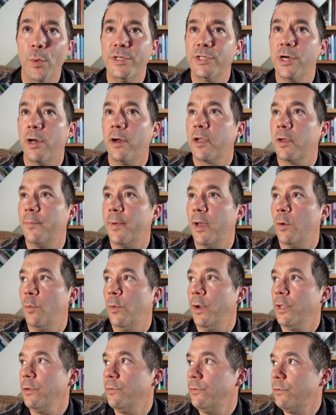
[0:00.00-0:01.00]
talk about
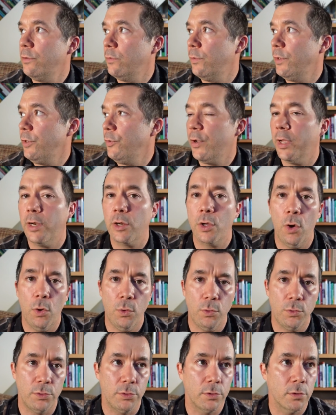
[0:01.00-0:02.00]
what you do when you get a
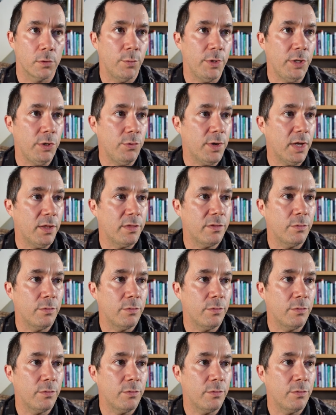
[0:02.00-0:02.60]
cold, or when you